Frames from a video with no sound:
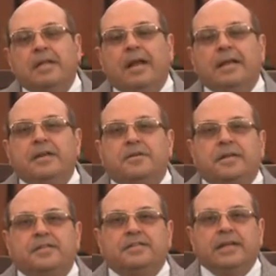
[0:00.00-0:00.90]
an
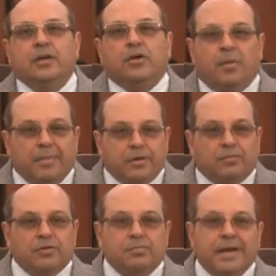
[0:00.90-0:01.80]
interesting comment
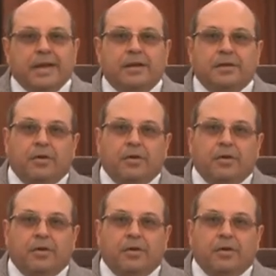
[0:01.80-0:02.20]
was made